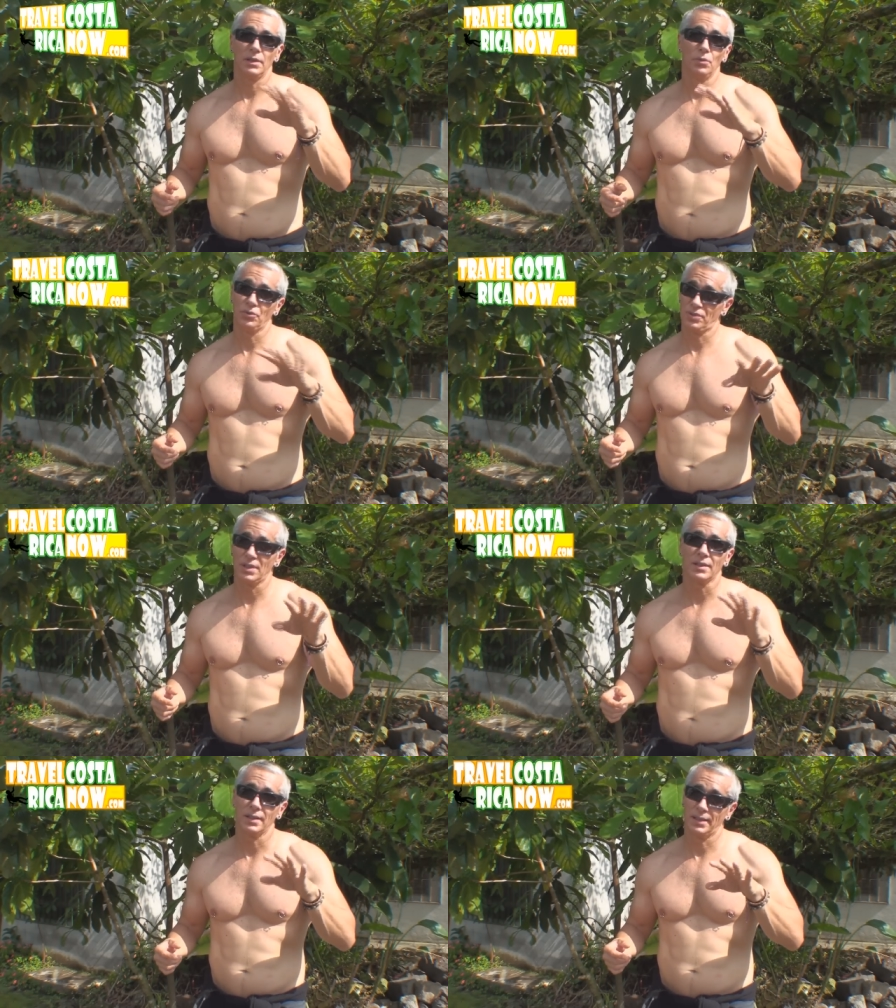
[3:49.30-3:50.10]
it was
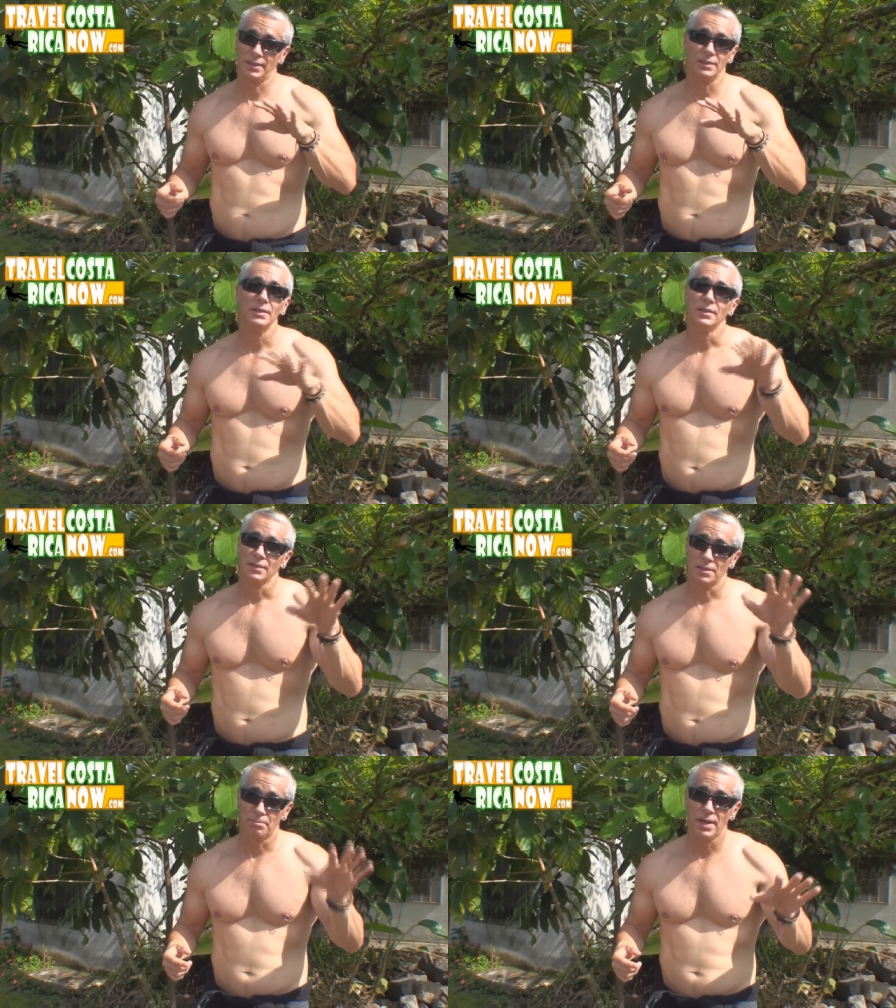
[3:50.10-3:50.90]
nothing in
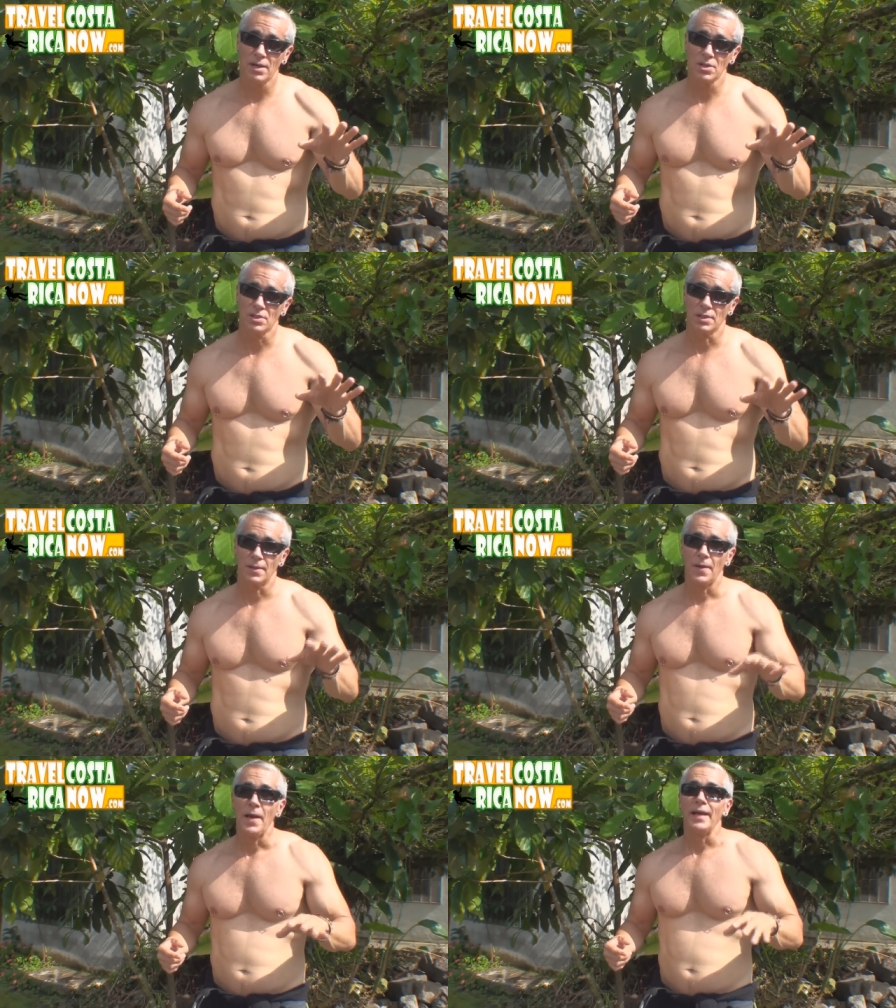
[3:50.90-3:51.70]
comparison.
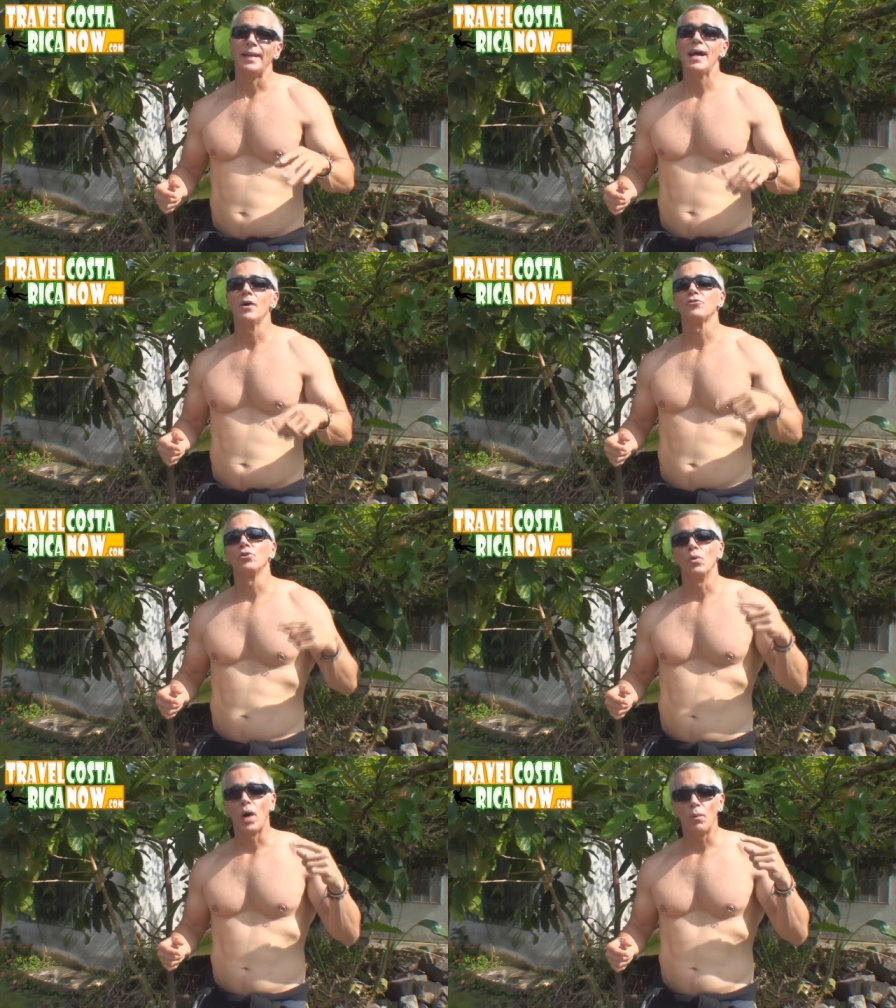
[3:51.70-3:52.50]
Now,
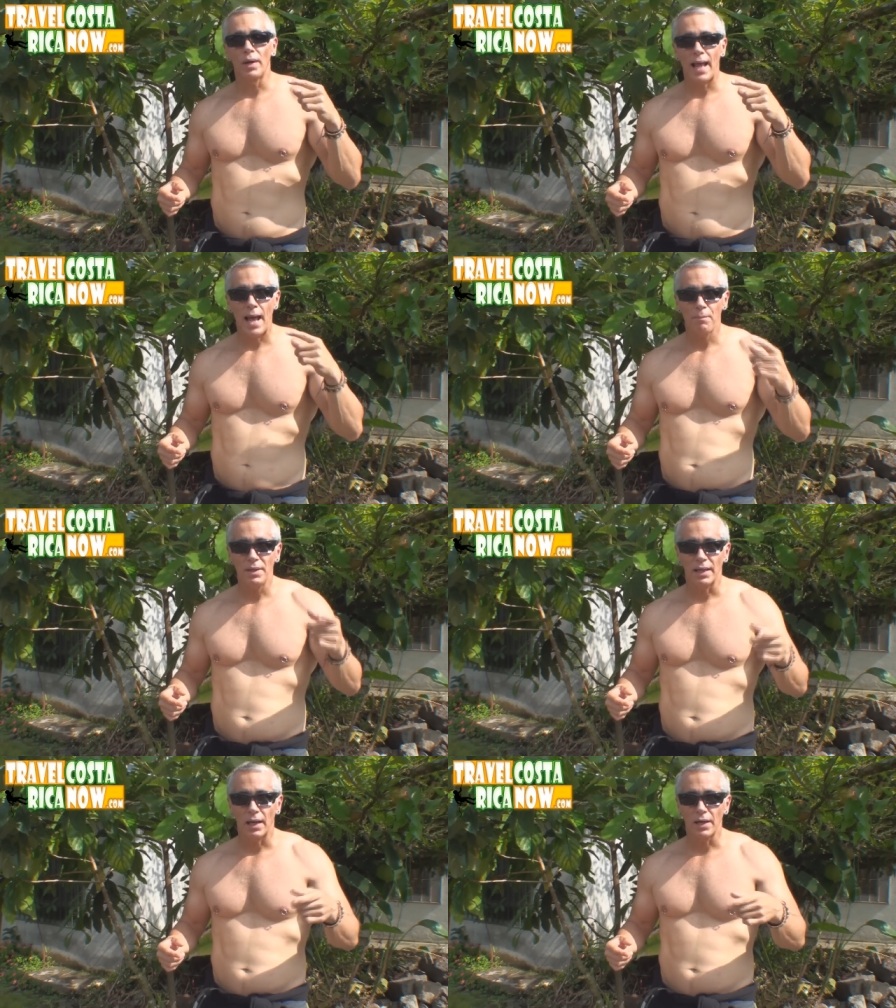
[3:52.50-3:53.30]
so what
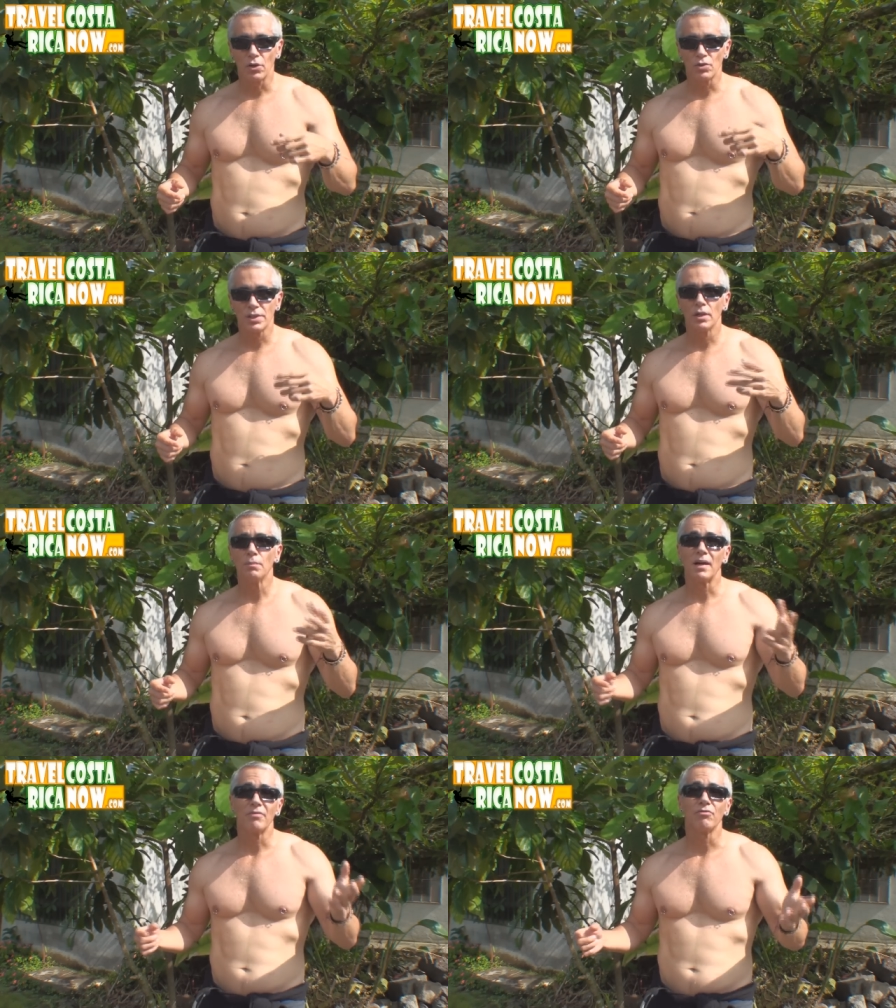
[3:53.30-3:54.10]
happened? I, I go tell
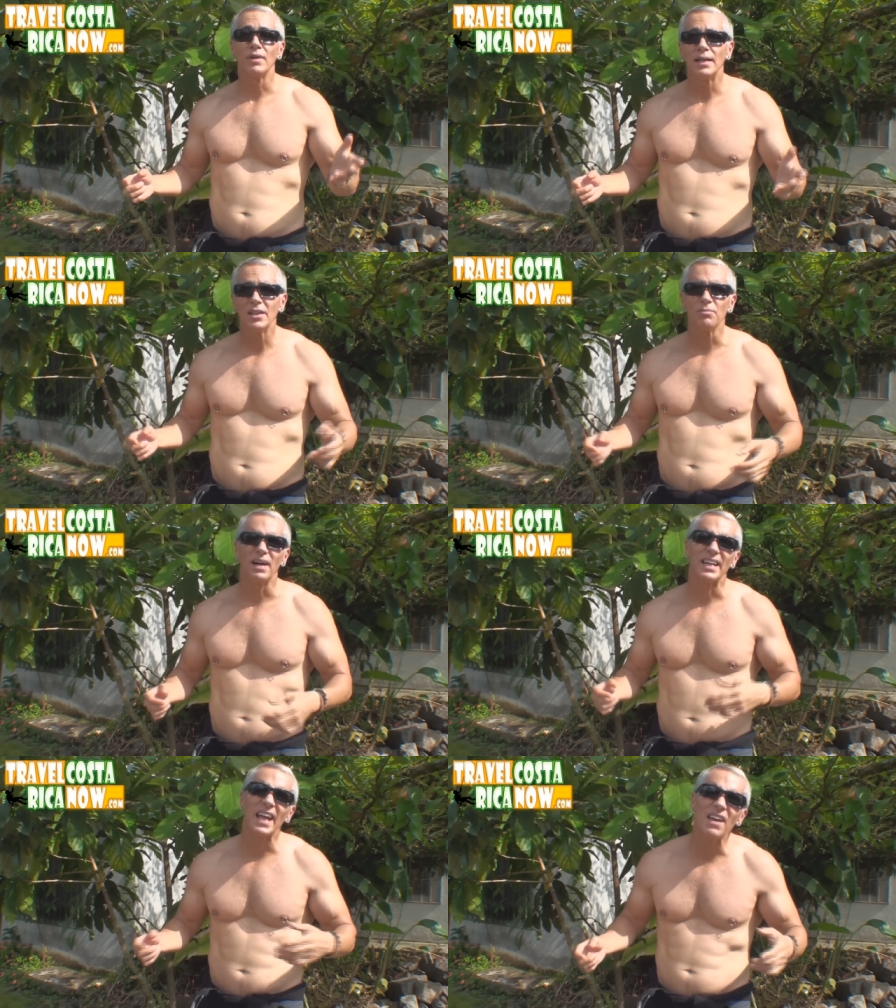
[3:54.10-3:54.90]
my friends,
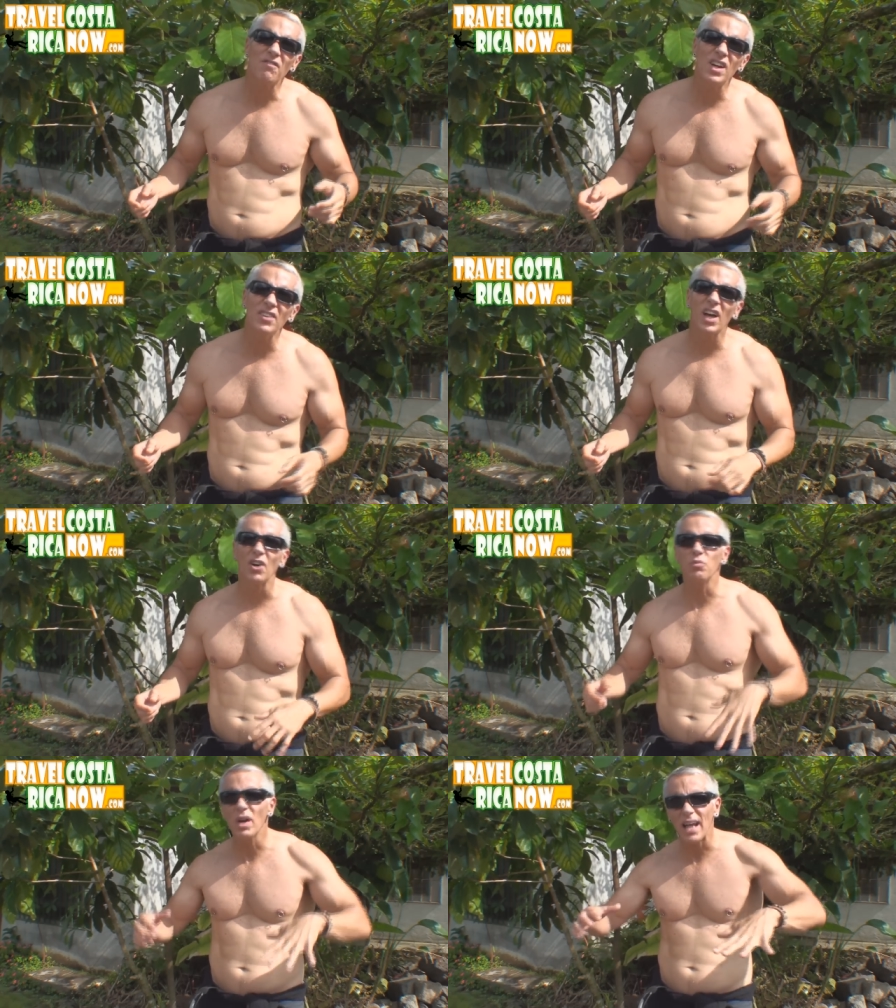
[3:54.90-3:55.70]
my gay friends,
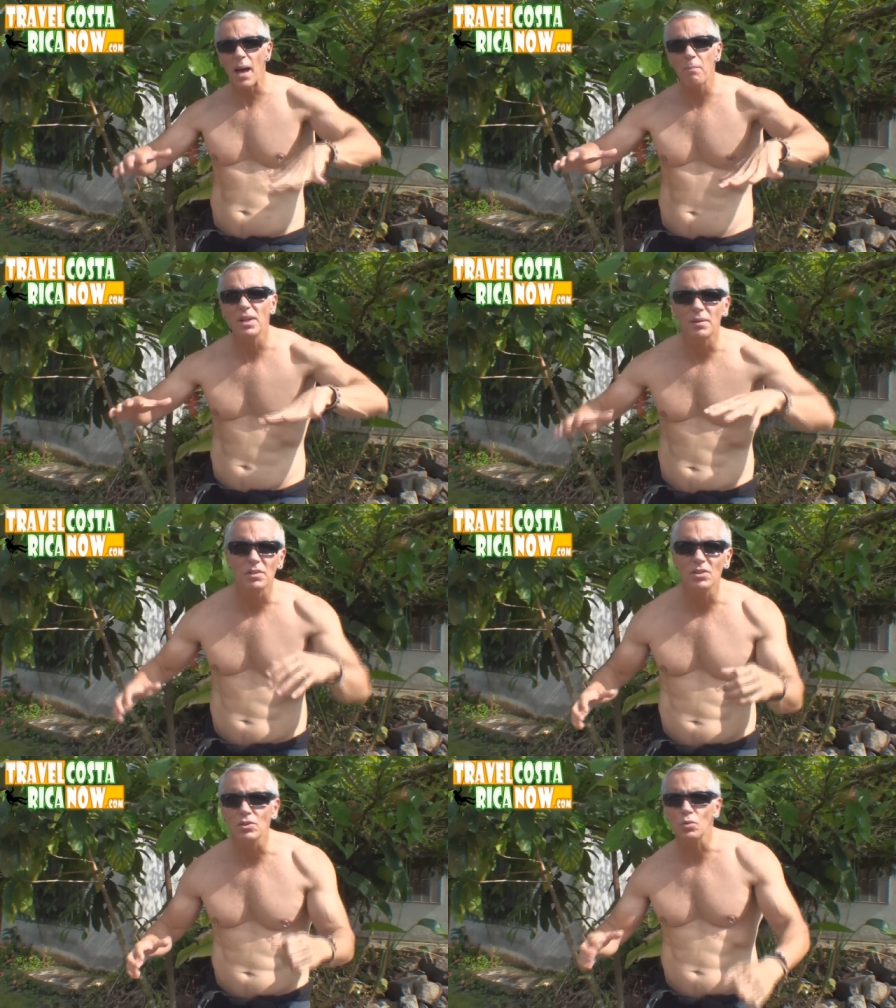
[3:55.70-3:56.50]
oh, what happened to
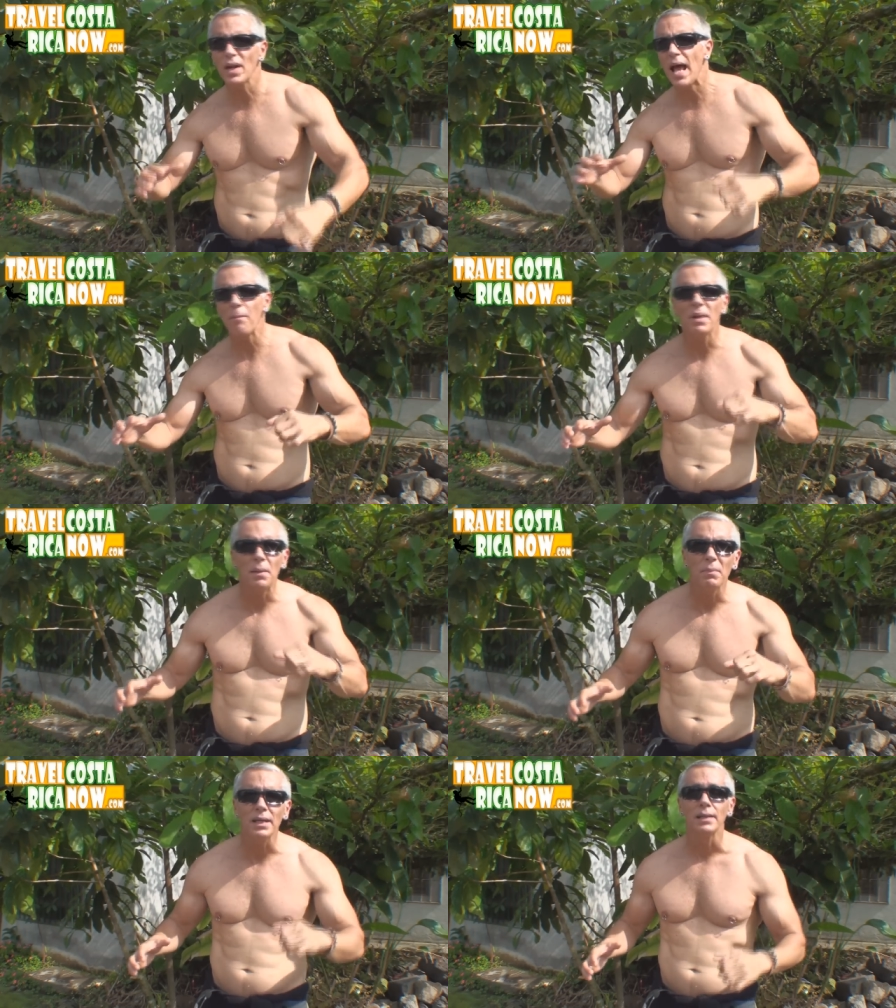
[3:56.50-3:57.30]
you? Look what happened
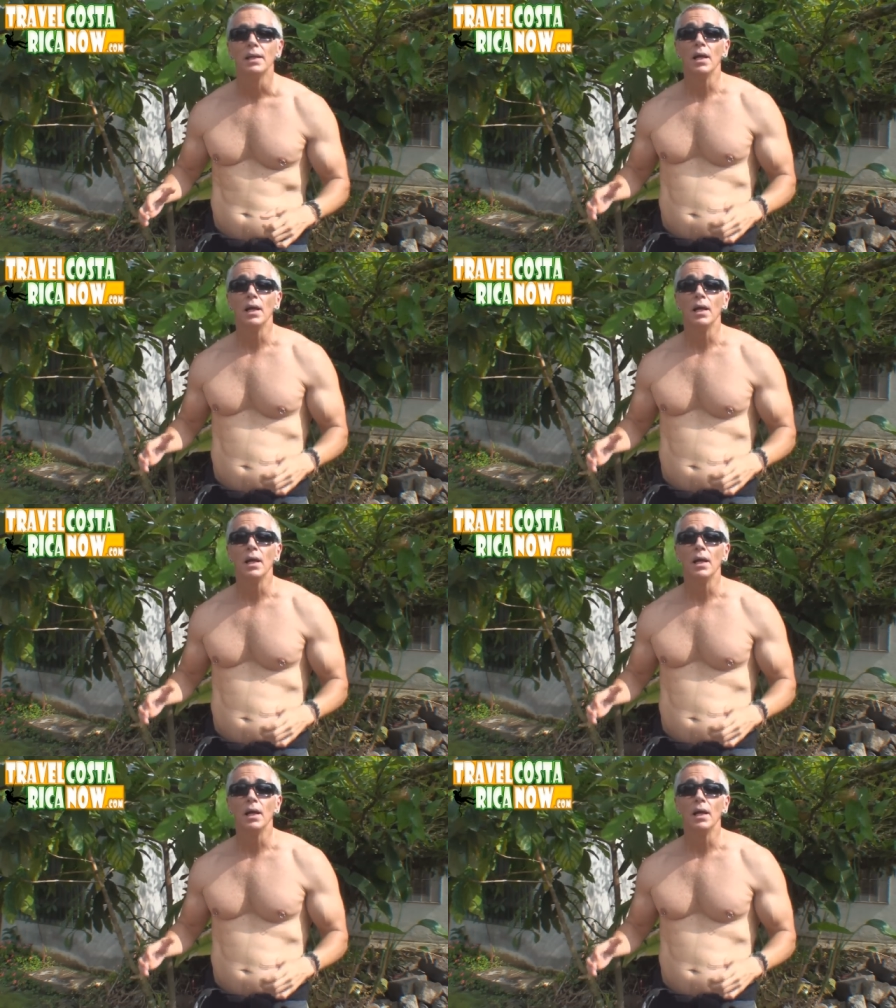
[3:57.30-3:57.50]
to me.